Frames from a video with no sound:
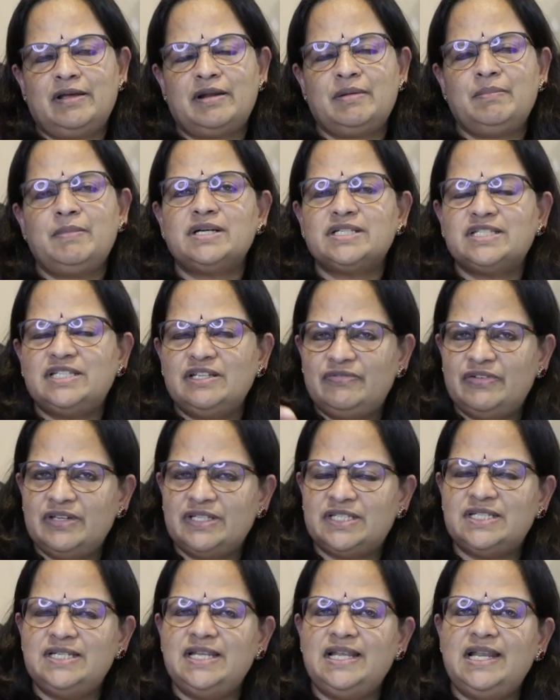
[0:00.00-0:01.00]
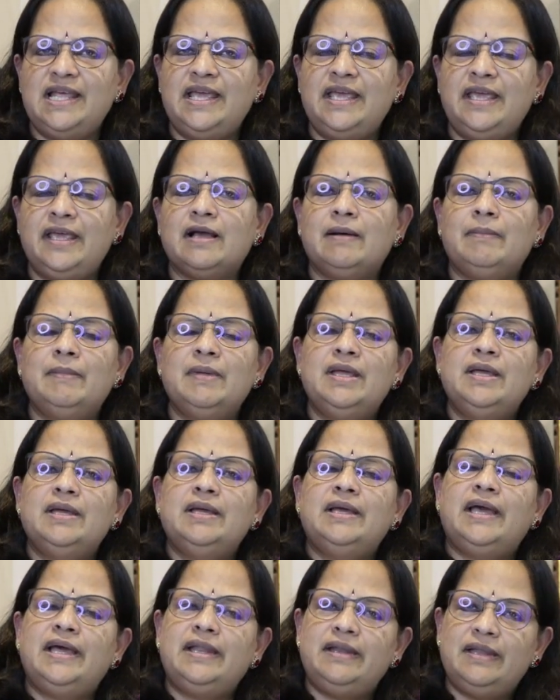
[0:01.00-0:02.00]
Remarks if it's delaying
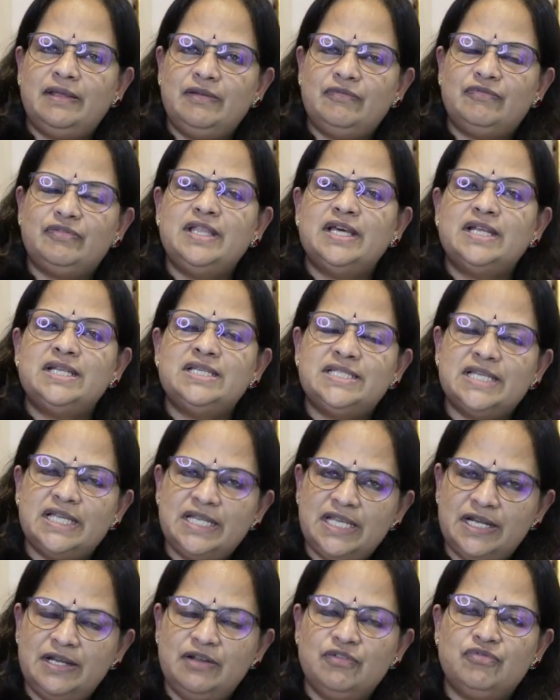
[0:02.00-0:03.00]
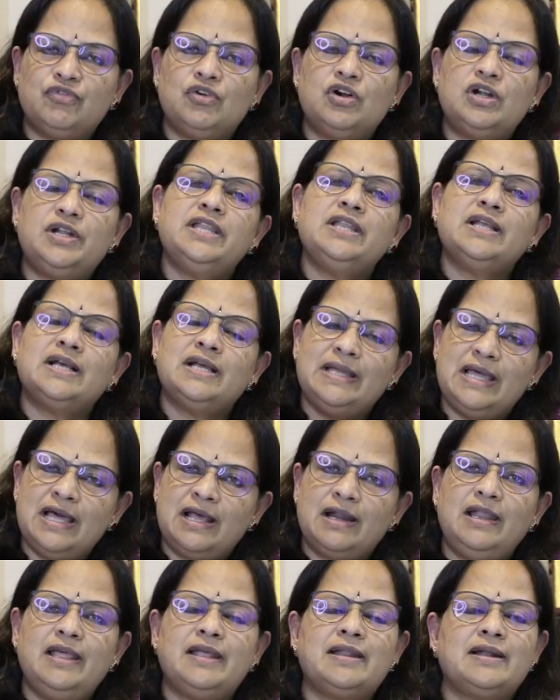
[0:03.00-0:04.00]
and if there is any default in
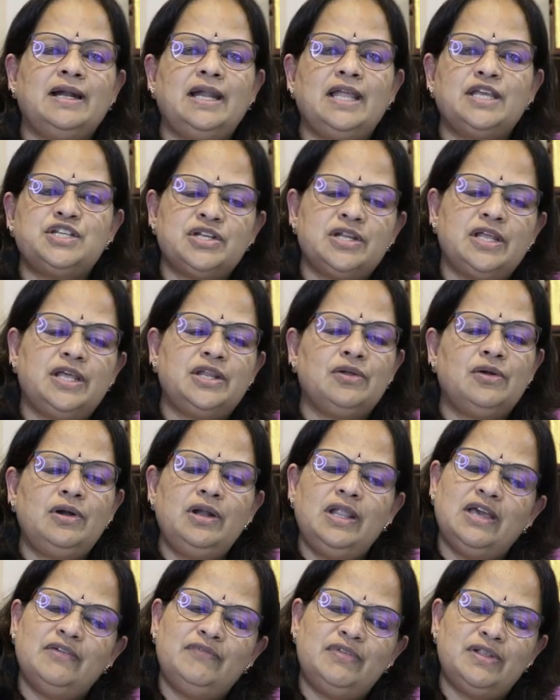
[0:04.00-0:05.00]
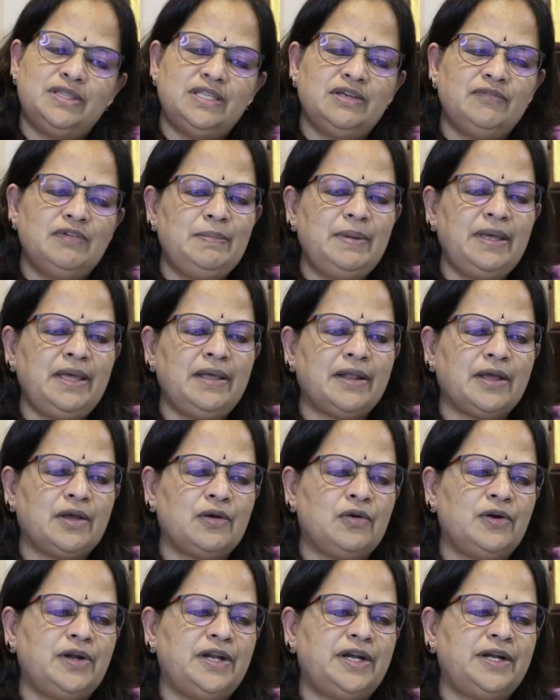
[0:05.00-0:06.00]
earlier collection and all, everything will be
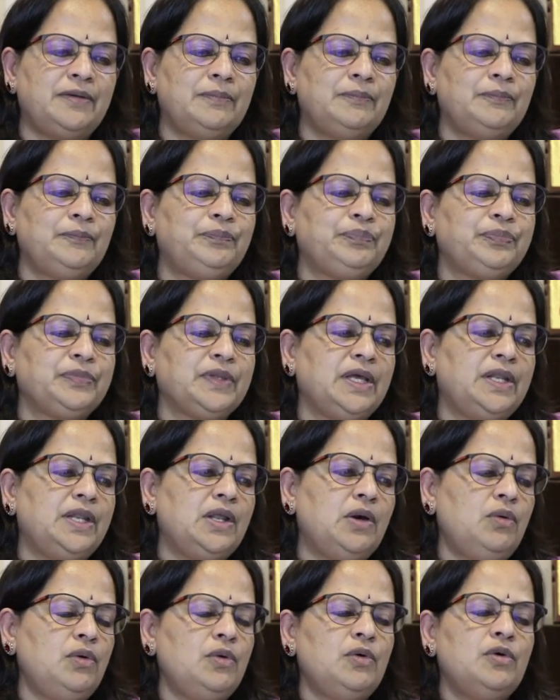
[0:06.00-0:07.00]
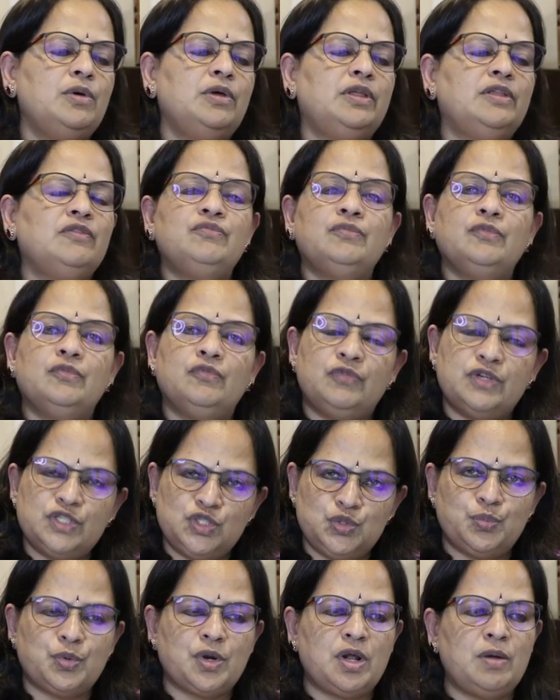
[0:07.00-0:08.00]
recorded. Now
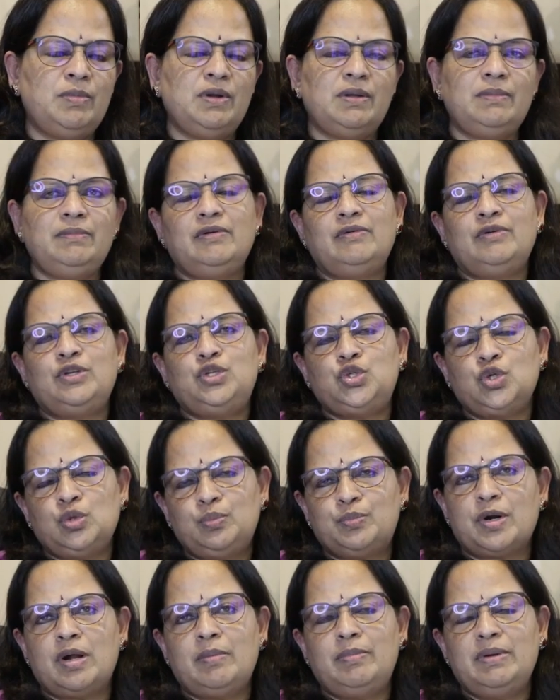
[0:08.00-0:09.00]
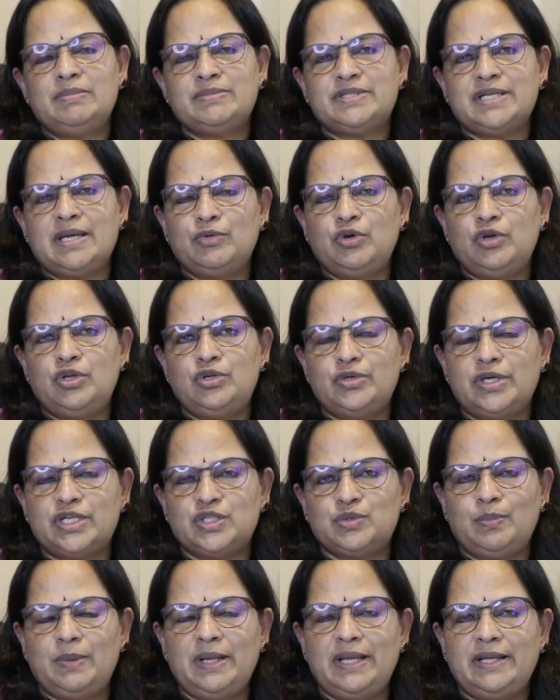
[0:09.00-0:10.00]
First problem, two problems I am going to
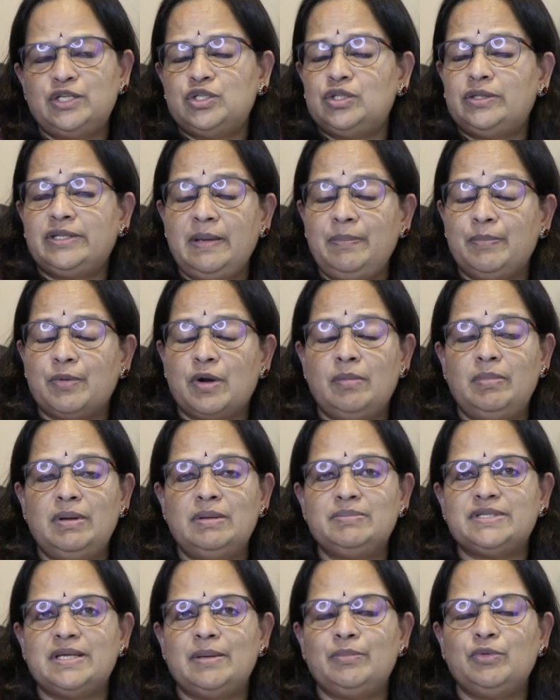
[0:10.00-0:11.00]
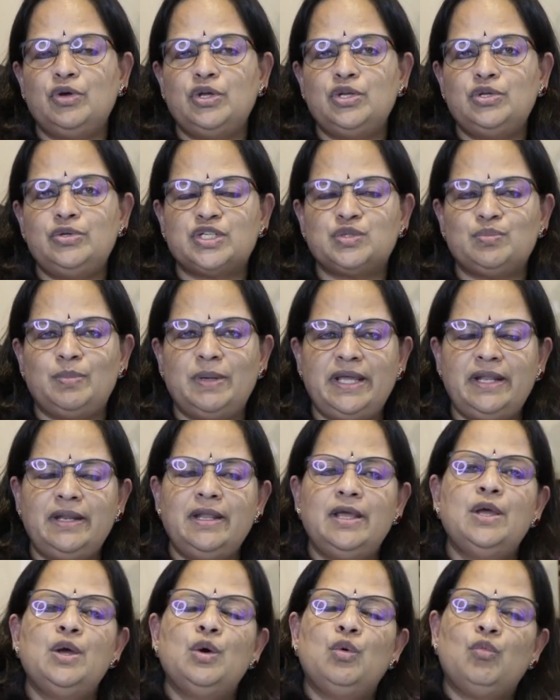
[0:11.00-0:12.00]
explain, three problems I am going to explain.
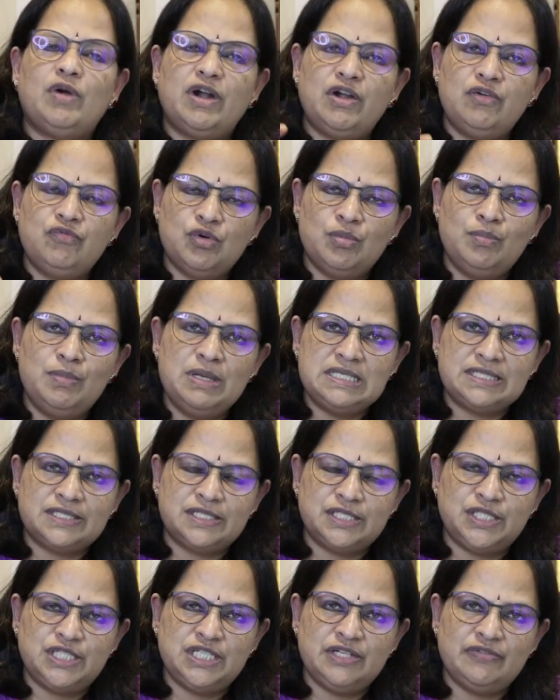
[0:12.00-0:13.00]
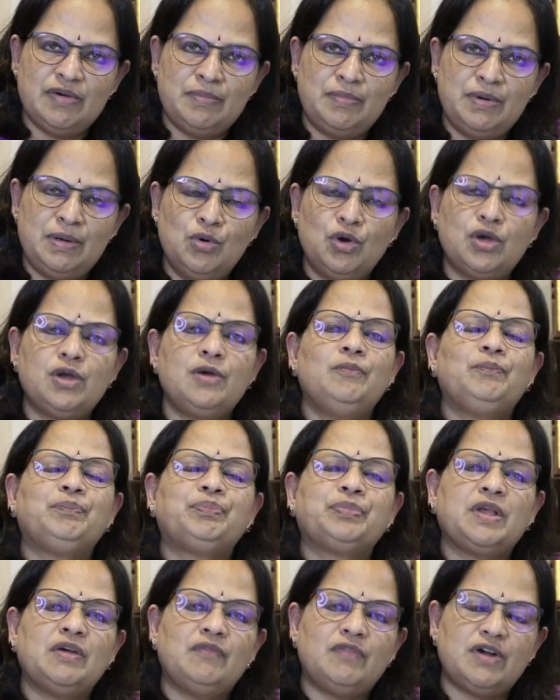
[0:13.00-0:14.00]
One for bills receivable book,
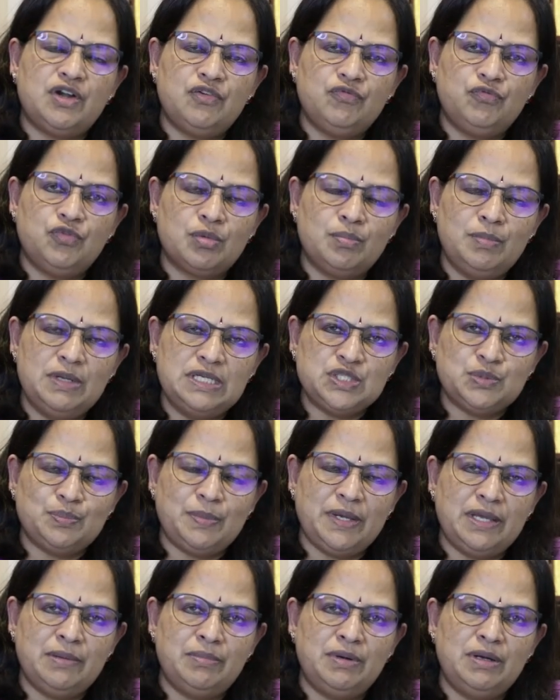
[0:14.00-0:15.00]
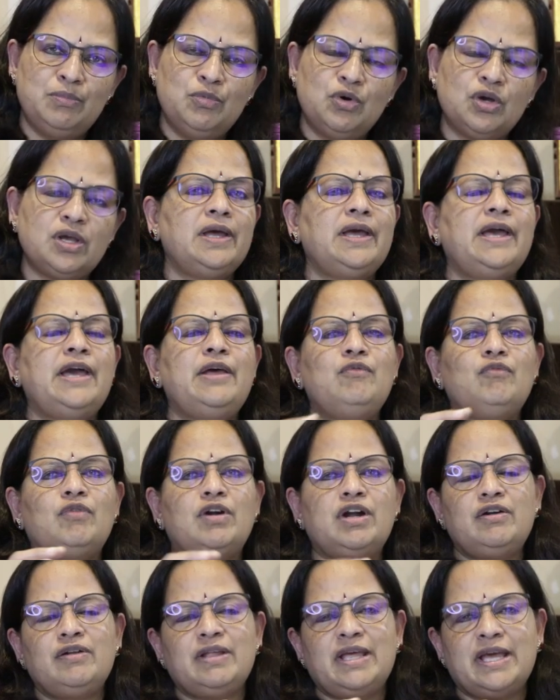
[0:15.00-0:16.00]
one for bills payable book, and
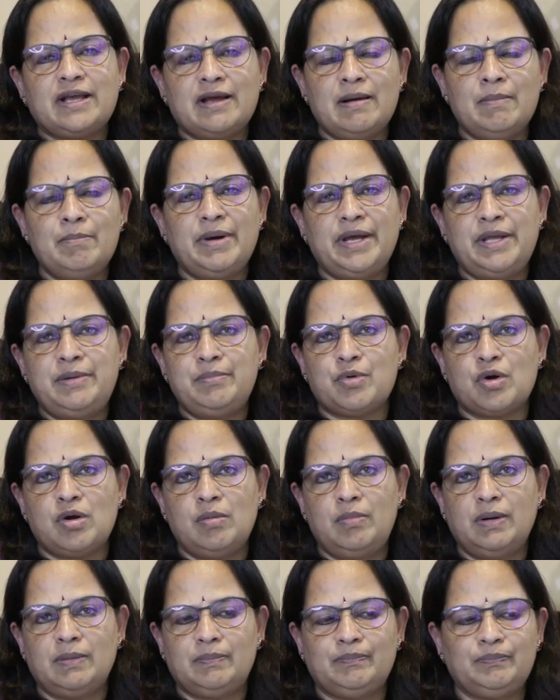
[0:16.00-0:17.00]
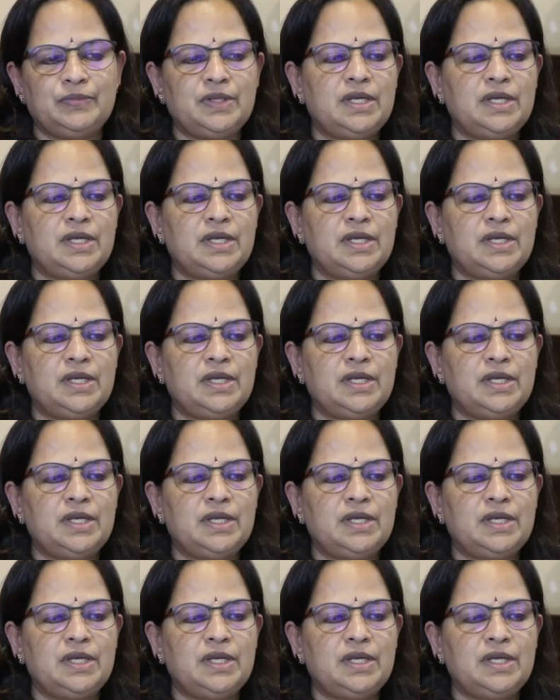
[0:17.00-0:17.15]
one a combined problem.